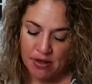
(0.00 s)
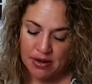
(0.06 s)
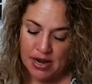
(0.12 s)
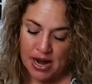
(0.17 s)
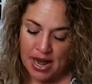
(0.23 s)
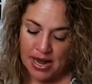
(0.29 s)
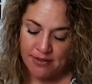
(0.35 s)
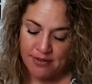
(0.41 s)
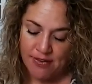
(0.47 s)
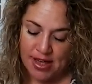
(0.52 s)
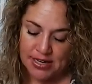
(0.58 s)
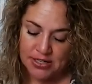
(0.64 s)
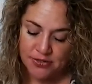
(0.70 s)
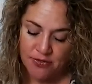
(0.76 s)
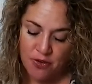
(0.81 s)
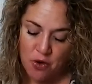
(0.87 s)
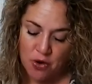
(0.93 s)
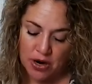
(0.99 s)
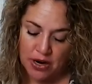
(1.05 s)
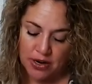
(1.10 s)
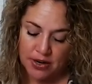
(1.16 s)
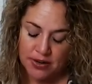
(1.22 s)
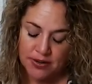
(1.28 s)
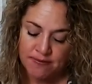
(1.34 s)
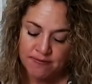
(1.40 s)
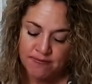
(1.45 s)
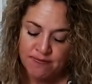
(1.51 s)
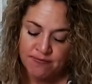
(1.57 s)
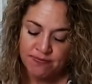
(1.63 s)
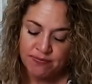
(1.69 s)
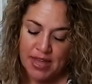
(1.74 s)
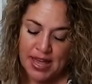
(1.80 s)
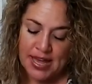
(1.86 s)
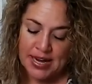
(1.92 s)
knife and fork,
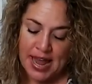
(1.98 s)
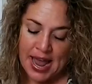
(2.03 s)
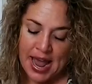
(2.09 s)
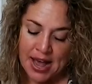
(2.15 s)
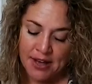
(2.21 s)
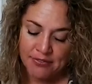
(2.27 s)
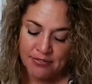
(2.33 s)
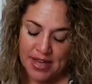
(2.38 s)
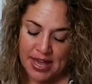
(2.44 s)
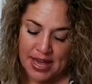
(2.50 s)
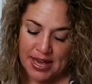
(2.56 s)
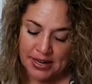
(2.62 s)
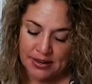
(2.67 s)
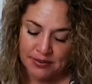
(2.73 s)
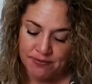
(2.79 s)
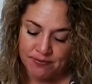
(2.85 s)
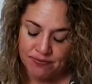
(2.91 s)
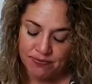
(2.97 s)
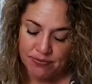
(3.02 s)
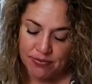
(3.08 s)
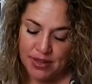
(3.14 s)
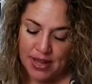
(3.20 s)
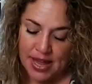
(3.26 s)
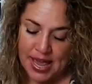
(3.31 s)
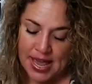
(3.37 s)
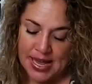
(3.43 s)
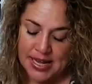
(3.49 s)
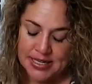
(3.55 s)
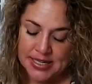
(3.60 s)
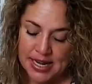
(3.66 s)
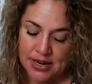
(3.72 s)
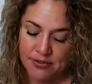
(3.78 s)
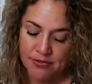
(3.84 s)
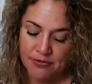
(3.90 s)
an Afghan, hand
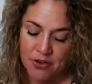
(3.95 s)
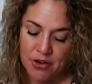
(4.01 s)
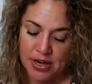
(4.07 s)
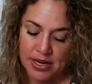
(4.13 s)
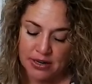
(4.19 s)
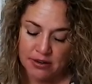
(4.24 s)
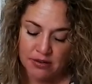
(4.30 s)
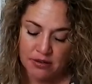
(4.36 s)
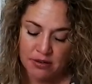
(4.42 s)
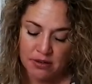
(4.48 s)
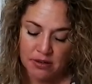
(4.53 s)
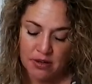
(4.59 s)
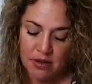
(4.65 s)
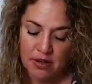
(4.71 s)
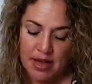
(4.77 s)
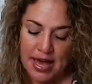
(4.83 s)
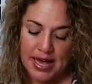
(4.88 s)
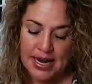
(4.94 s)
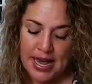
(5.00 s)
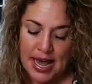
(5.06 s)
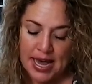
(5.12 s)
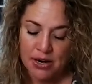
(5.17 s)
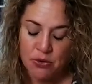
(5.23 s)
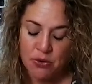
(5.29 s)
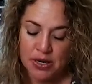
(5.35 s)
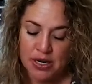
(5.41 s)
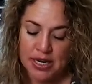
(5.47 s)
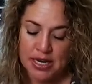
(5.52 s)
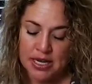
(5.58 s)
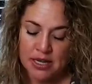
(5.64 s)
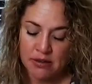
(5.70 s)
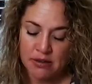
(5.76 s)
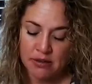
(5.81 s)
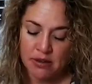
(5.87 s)
and foot, an
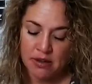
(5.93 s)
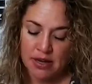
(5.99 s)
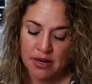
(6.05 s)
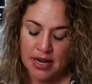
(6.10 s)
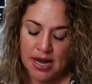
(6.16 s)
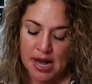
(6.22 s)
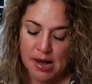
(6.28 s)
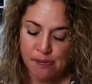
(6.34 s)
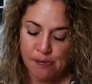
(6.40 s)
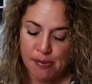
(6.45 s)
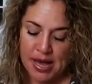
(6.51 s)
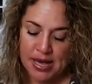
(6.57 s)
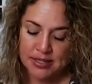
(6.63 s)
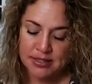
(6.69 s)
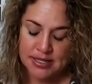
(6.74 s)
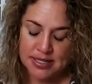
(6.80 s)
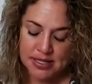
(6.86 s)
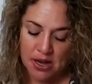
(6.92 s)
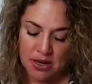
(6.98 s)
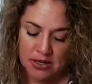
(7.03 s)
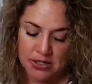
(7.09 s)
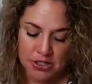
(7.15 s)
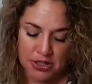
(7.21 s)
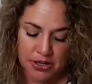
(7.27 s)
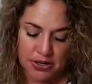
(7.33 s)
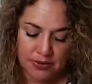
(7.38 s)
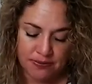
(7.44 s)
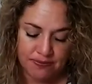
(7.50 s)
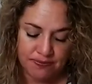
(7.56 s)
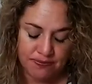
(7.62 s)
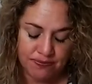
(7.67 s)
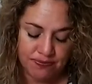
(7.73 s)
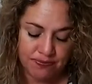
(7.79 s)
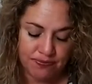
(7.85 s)
equity, cup and saucer.
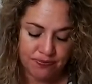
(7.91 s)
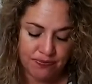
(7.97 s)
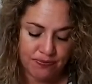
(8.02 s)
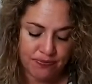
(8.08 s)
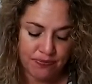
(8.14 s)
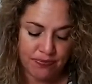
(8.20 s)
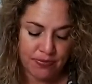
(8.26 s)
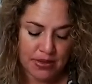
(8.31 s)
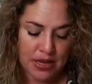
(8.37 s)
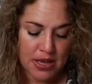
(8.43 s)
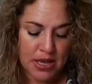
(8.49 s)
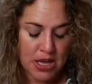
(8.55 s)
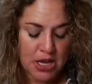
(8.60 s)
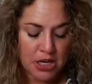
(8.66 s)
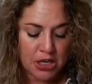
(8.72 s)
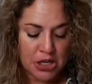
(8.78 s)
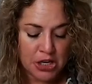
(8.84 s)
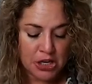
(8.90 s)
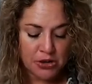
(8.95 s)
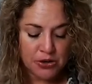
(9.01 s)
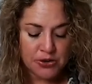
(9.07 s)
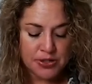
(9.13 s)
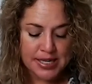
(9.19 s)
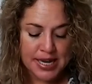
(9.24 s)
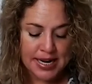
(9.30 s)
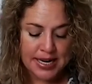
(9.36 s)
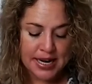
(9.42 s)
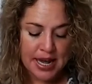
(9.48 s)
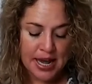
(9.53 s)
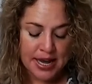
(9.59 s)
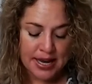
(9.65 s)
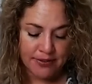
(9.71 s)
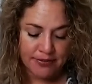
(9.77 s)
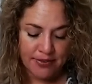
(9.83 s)
Use a
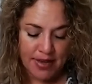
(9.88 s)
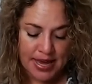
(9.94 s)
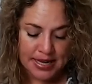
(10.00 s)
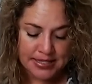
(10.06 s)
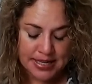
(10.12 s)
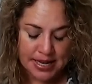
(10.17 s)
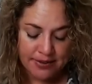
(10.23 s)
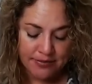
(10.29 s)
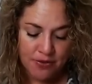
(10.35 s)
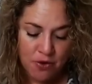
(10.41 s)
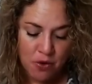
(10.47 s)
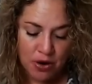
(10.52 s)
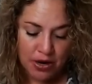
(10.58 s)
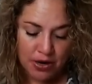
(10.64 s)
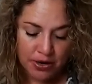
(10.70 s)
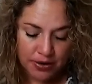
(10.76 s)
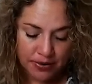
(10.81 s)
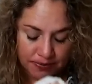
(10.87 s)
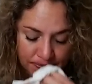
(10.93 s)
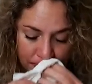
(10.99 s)
knife and a fork.